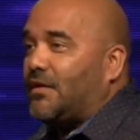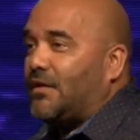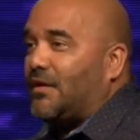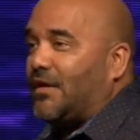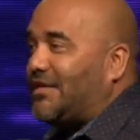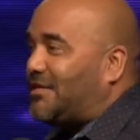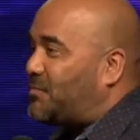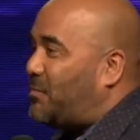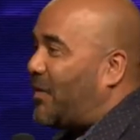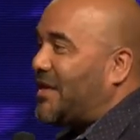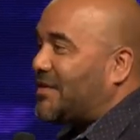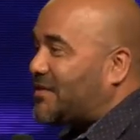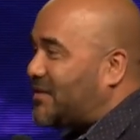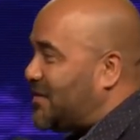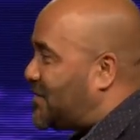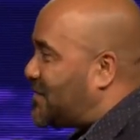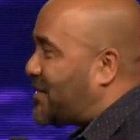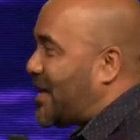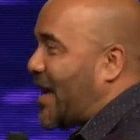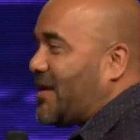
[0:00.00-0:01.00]
He's blessing
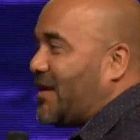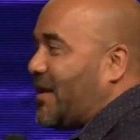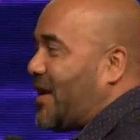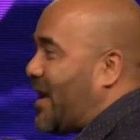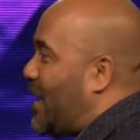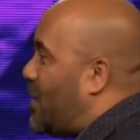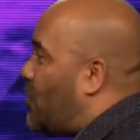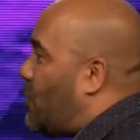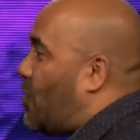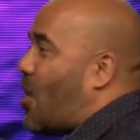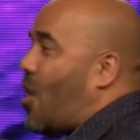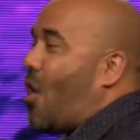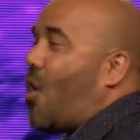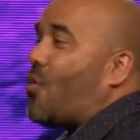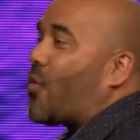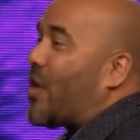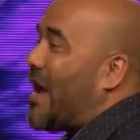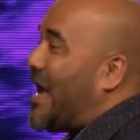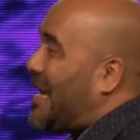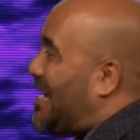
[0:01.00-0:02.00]
San Diego
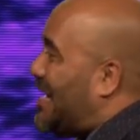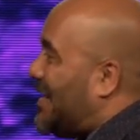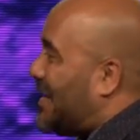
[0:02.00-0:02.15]
already.